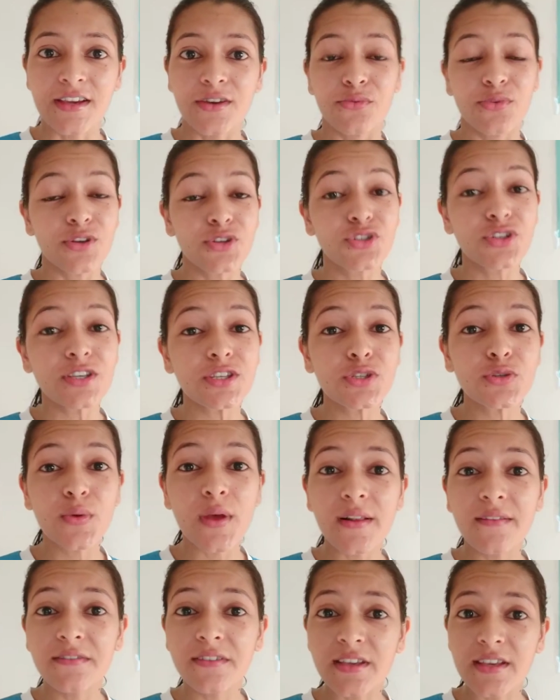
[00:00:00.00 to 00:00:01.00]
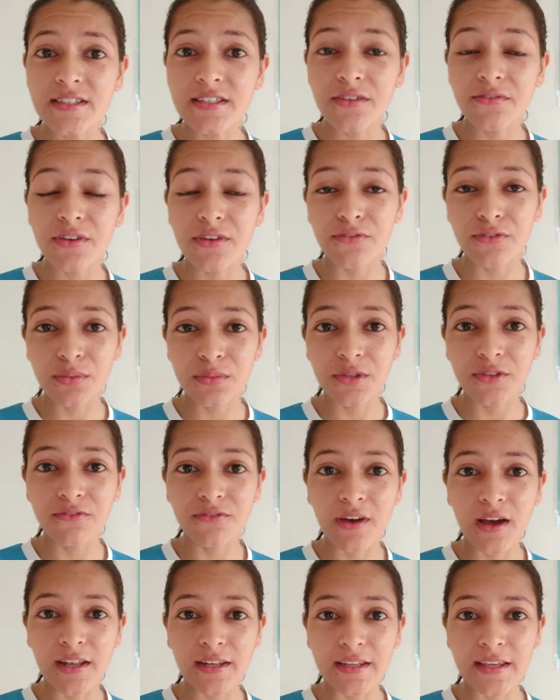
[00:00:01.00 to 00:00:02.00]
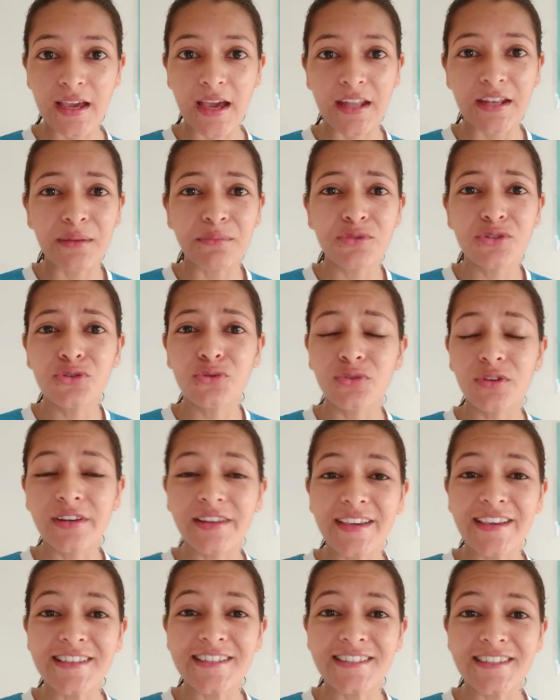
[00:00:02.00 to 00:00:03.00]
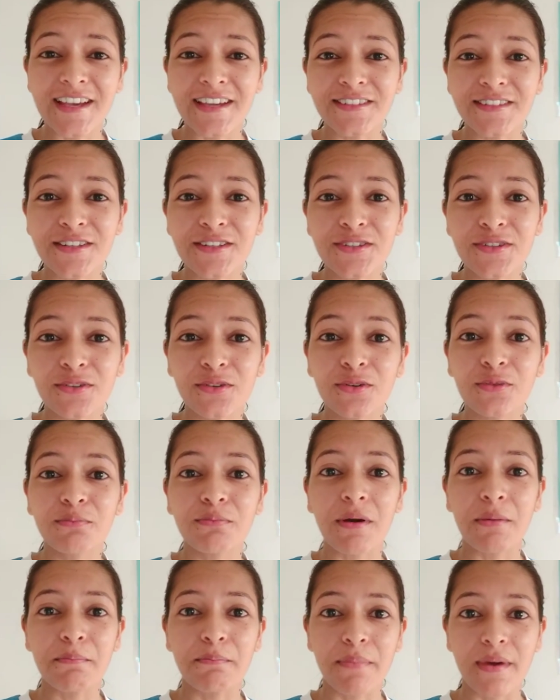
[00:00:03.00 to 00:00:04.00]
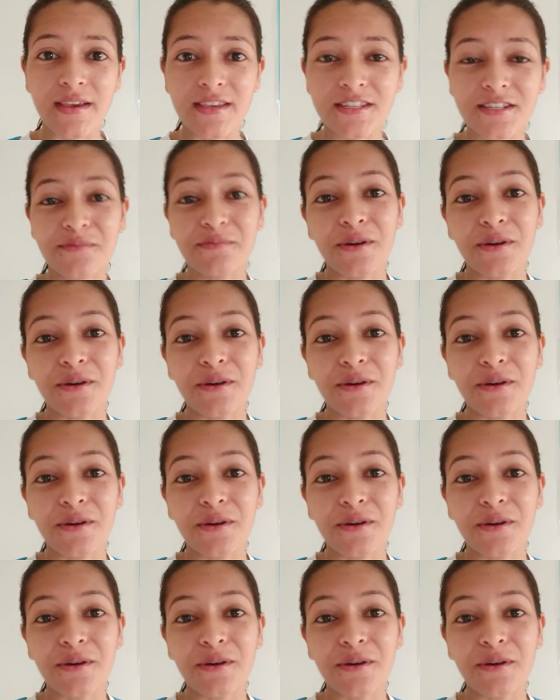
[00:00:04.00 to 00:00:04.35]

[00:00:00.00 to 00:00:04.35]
We're just 12 days away from Diwali and I'm totally excited to look my best,